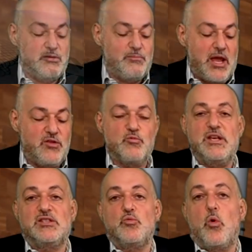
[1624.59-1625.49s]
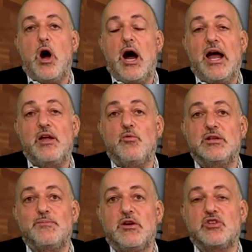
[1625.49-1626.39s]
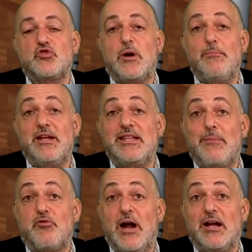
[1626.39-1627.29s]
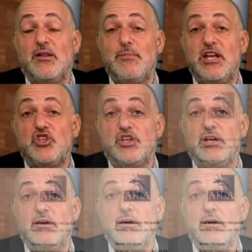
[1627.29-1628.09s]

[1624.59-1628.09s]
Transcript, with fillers: And the reason why was because Trump made that proclamation